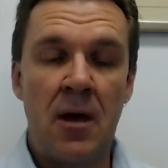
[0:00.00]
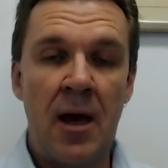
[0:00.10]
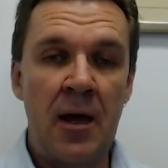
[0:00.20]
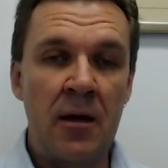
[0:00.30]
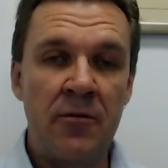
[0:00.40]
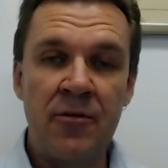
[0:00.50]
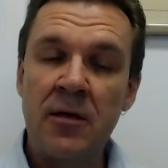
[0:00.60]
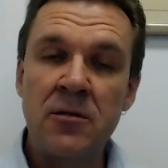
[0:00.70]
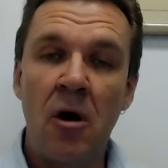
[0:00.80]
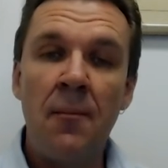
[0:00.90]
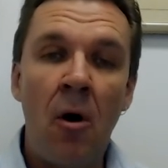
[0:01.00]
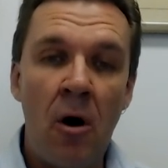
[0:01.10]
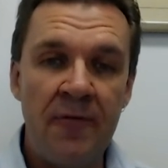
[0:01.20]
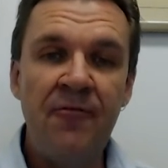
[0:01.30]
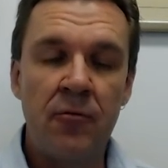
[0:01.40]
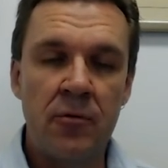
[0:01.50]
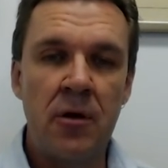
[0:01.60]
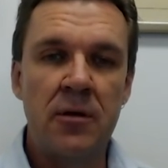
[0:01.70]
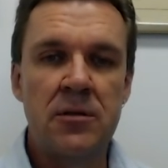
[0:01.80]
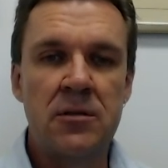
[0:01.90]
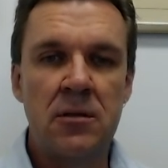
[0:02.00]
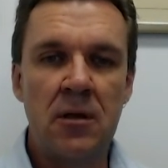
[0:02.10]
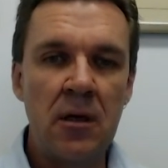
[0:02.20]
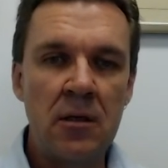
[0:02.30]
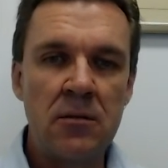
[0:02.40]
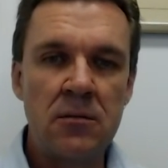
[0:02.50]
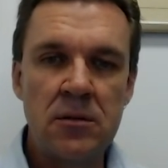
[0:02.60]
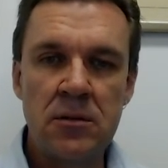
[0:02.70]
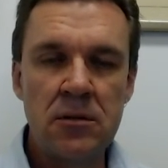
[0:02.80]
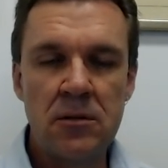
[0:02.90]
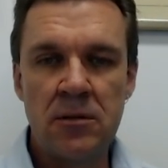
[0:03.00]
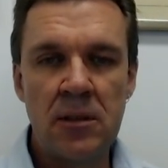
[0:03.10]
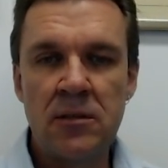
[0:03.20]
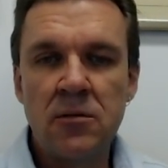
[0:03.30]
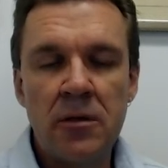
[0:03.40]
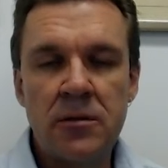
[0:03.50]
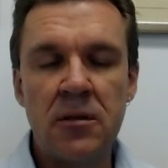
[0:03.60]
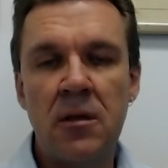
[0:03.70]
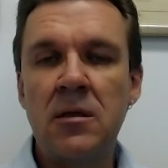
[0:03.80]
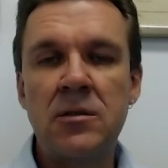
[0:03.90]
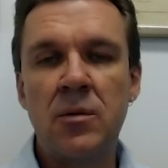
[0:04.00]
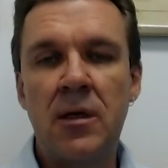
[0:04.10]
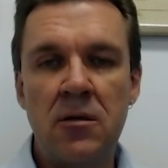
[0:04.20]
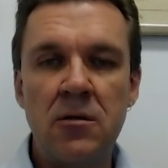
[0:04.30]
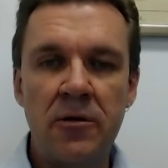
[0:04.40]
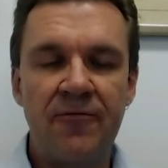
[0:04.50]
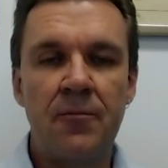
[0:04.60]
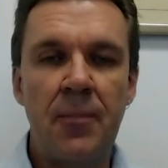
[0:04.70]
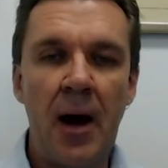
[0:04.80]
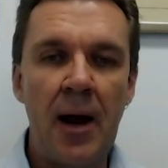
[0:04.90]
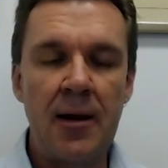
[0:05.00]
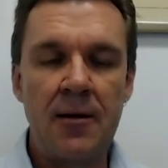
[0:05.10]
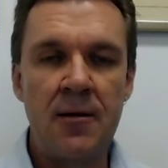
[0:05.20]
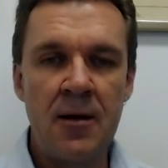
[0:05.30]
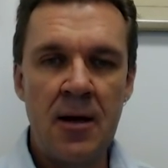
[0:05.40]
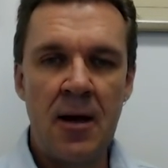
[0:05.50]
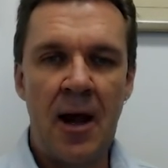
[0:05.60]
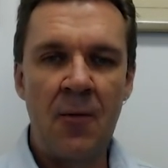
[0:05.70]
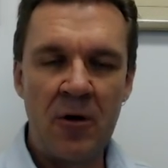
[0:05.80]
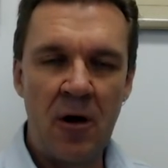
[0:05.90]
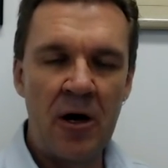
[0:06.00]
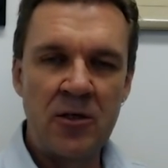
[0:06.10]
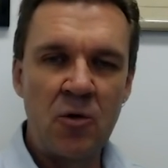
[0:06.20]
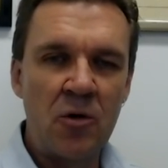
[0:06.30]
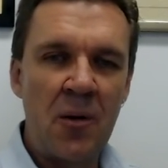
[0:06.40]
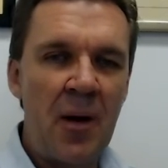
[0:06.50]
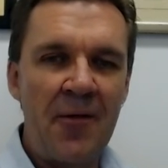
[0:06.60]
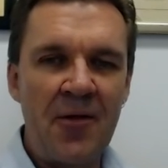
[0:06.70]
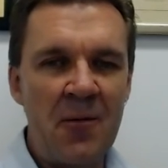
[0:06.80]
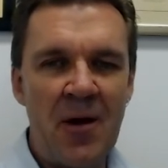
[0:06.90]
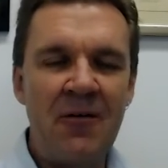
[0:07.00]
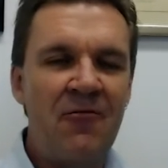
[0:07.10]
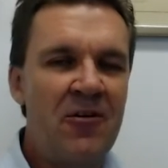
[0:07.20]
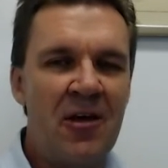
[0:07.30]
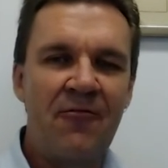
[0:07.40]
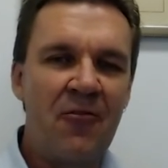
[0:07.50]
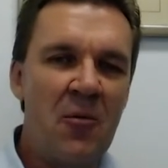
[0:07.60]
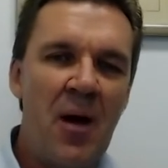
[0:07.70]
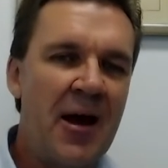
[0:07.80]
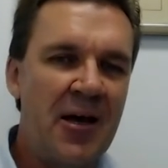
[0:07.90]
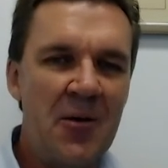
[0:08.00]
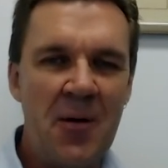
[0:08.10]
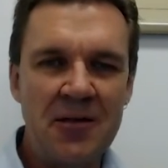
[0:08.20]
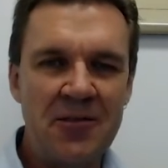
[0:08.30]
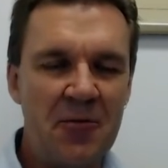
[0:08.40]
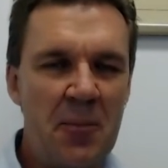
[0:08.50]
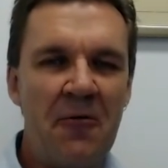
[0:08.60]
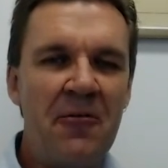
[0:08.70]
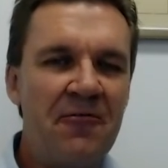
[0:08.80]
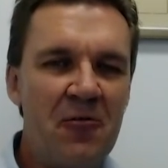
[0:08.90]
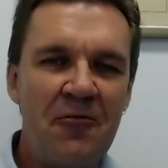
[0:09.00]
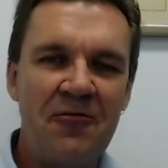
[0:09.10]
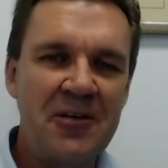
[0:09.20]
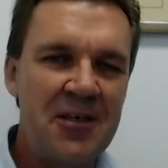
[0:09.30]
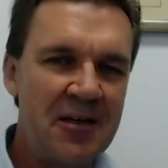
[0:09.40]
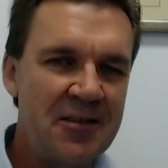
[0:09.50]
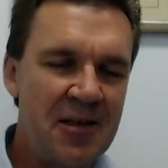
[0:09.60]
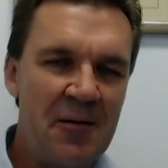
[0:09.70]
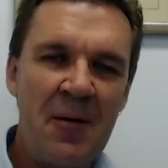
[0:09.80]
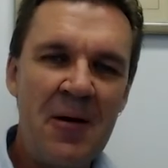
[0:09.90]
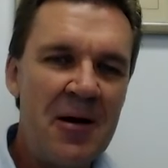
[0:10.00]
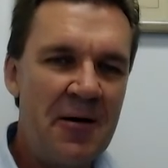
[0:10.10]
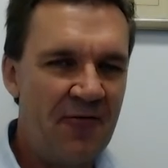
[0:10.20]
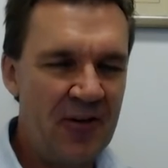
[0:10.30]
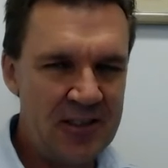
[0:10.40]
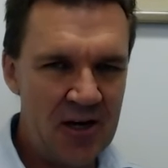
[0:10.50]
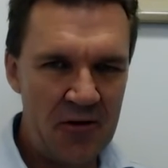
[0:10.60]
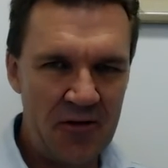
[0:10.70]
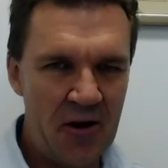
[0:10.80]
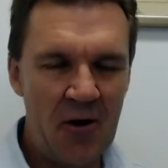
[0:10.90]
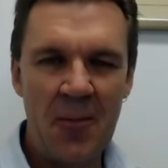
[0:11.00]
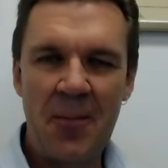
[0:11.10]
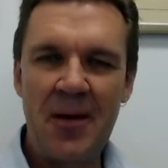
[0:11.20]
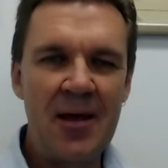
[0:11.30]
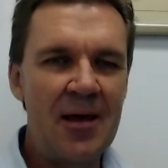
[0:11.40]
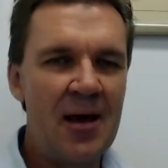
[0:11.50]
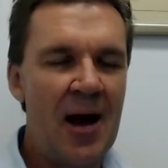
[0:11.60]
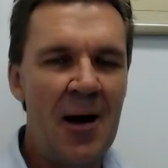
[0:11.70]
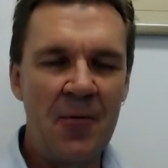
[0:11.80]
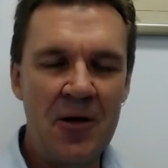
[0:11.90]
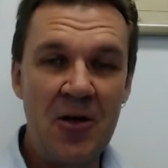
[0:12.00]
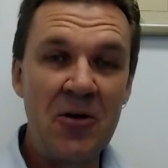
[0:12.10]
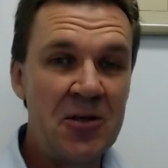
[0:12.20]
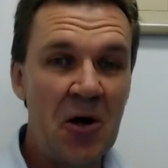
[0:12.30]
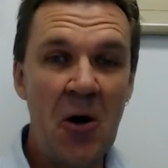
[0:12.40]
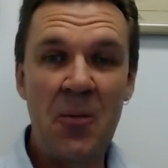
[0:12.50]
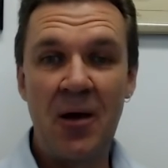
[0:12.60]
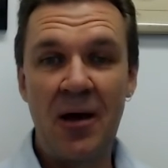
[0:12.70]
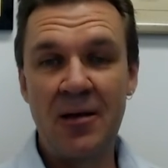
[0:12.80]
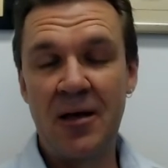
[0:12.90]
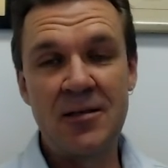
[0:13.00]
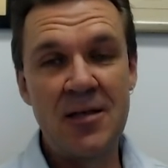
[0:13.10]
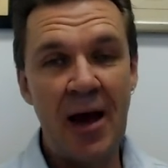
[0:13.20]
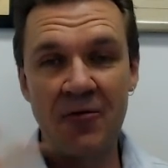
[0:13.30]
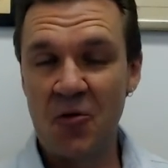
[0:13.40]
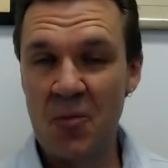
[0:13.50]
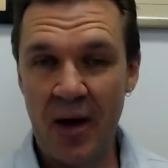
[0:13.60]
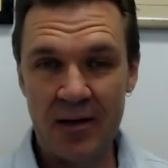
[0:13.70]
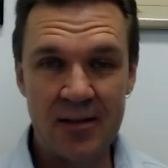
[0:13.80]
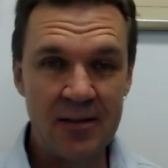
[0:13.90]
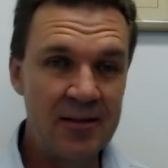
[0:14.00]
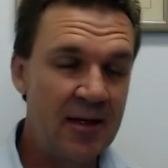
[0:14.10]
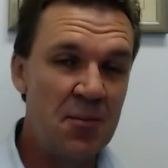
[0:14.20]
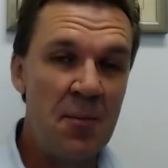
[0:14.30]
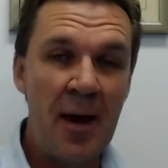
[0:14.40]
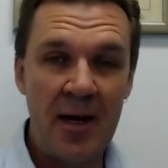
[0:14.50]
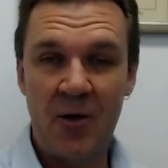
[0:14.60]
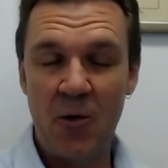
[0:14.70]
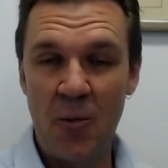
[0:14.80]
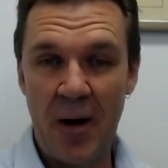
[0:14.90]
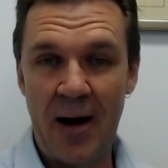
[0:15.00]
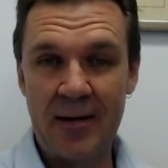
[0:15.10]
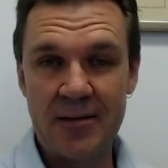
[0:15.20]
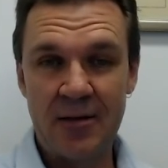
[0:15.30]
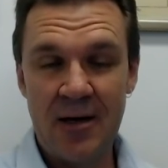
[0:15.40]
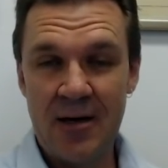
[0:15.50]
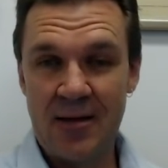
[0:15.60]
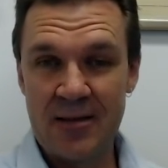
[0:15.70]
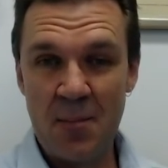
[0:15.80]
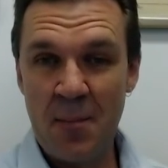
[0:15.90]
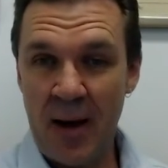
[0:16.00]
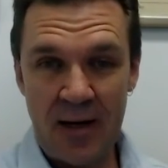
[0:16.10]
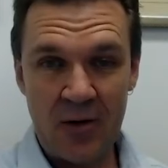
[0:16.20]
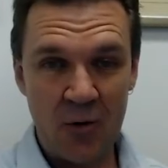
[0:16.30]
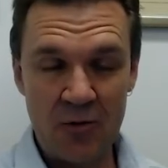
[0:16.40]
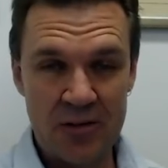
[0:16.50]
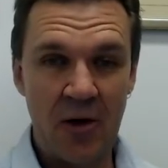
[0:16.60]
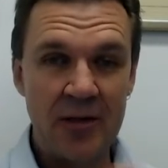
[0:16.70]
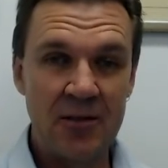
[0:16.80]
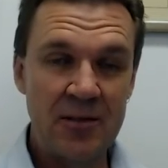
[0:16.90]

and things like mindfulness. And there's lots of things we can do from pain. And I talk about them, everything from acupuncture to pelvic floor physiotherapy. We use opiate, there's natural medicines, there's medical parts, there's medical sides.